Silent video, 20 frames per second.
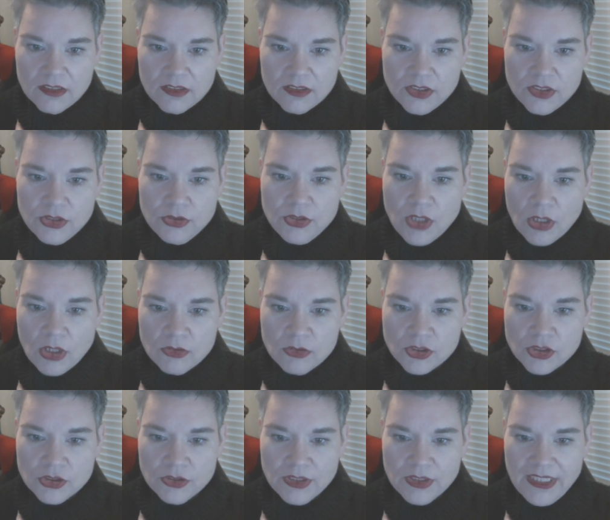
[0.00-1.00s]
you don't
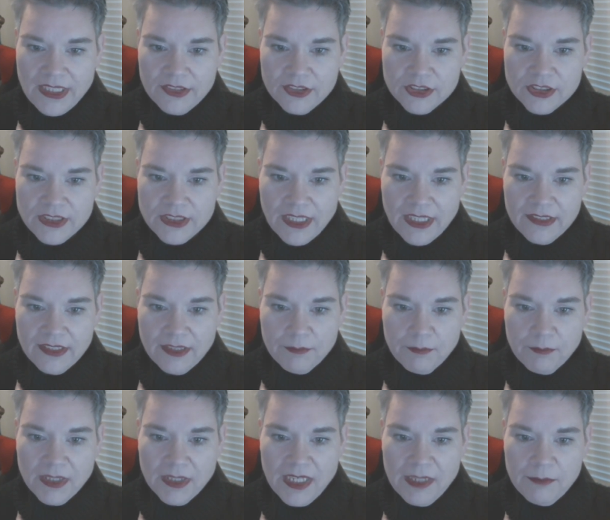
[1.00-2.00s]
truly understand it.
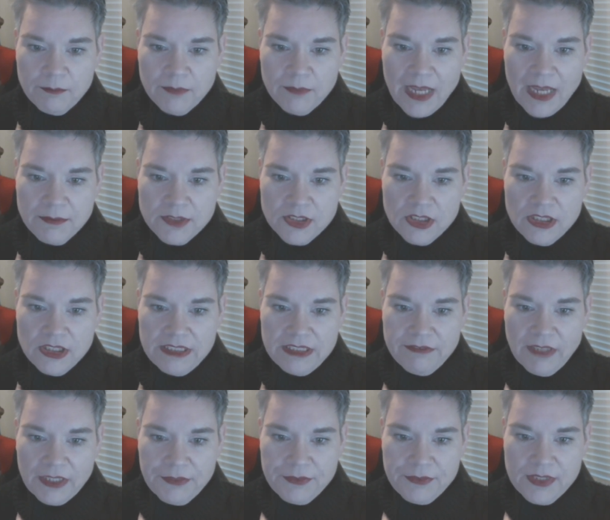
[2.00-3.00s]
But I'm absolutely
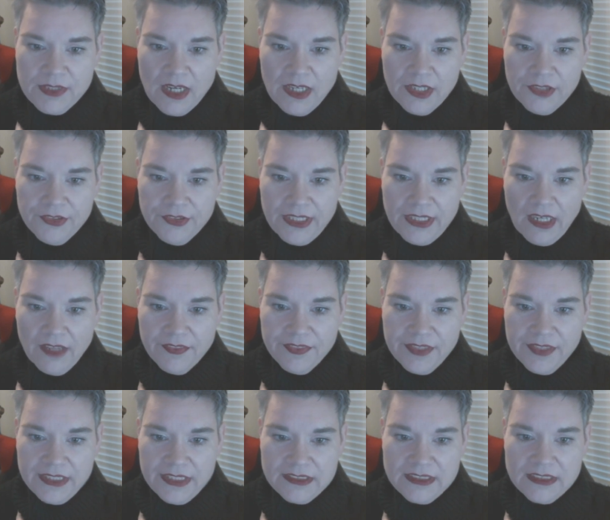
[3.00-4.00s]
fine with not agreeing on
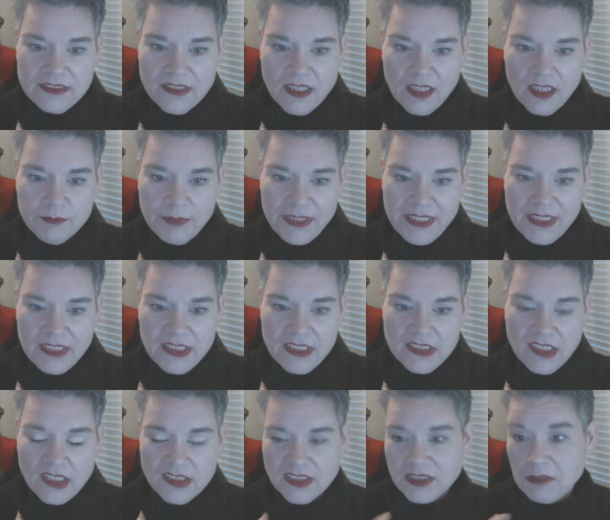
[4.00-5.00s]
things. It's called being an
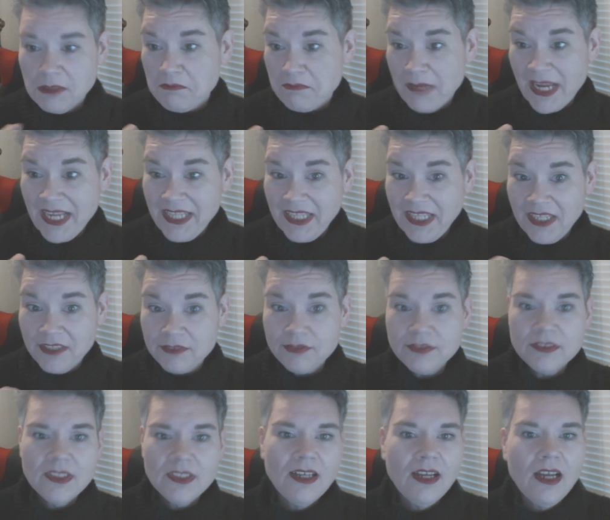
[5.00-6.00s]
adult. Bye, love.